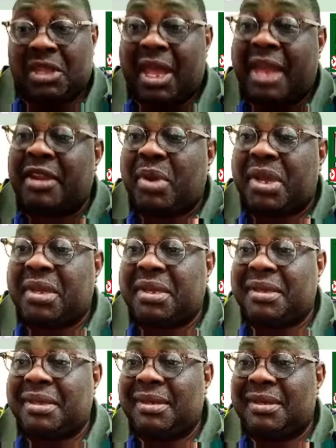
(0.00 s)
Anyway,
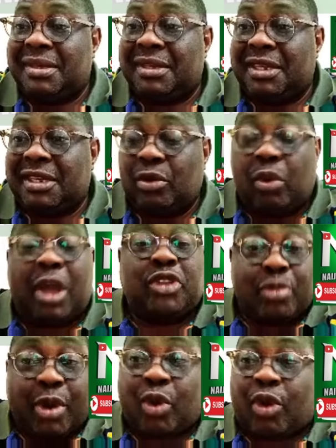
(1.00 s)
when
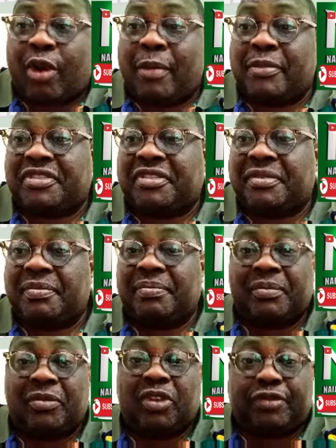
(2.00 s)
tomorrow comes,
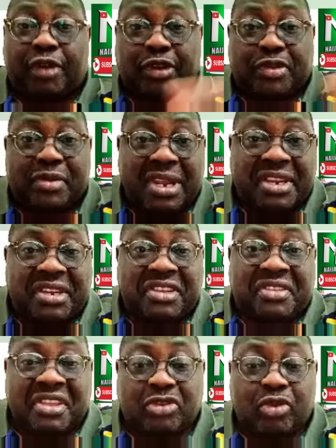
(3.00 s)
fortunately
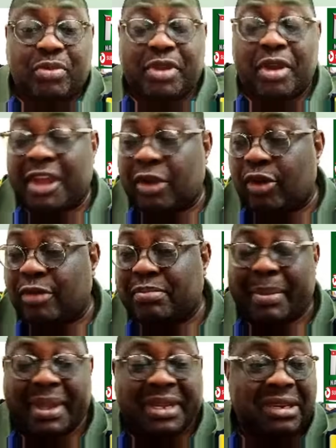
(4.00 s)
these things will be on record
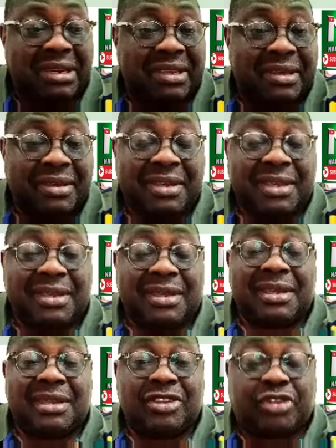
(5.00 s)
permanently.
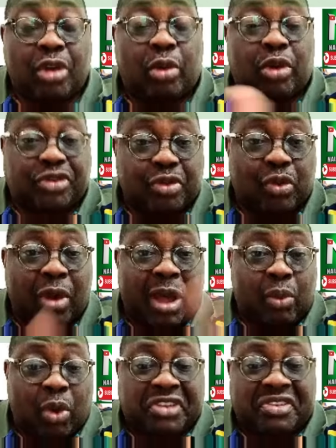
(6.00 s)
Someone should go
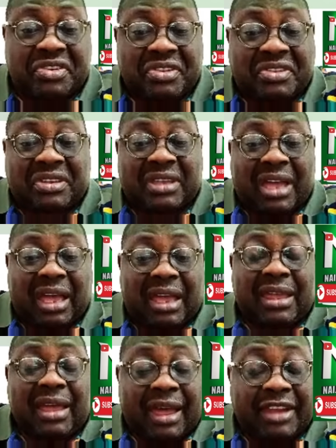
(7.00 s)
and watch it,
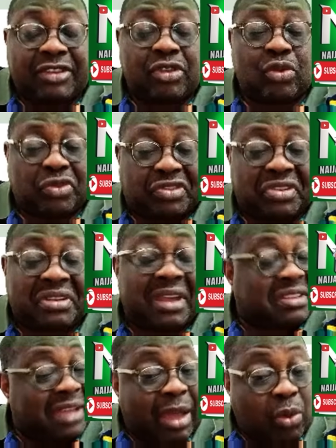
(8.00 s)
and you will see
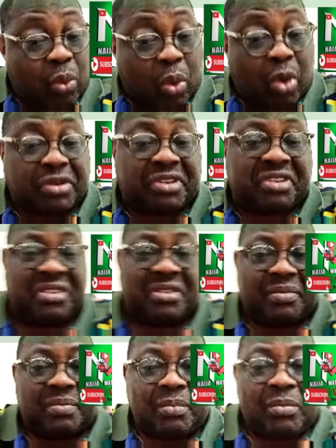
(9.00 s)
that I warned
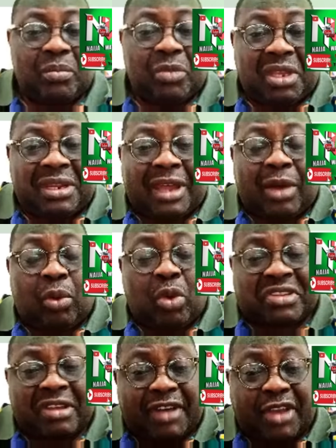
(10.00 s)
that
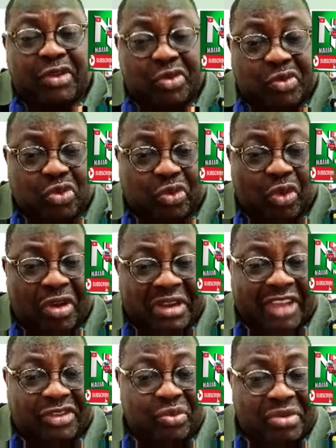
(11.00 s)
whatever you do to
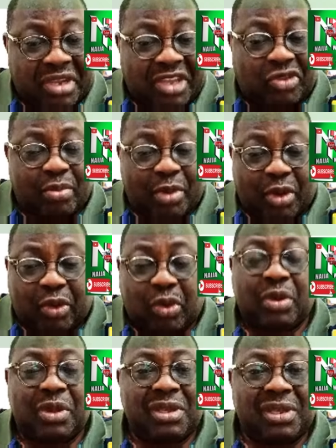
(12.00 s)
others today,
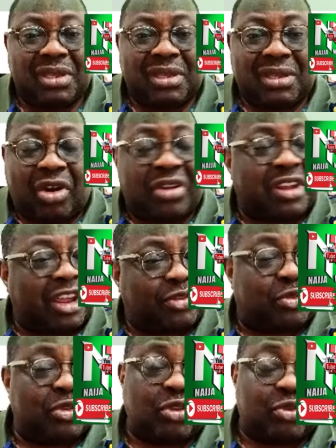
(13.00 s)
tomorrow,
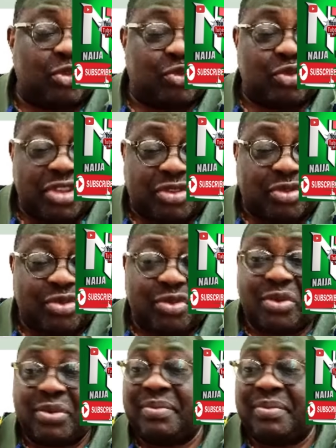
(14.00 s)
others will also do it to you.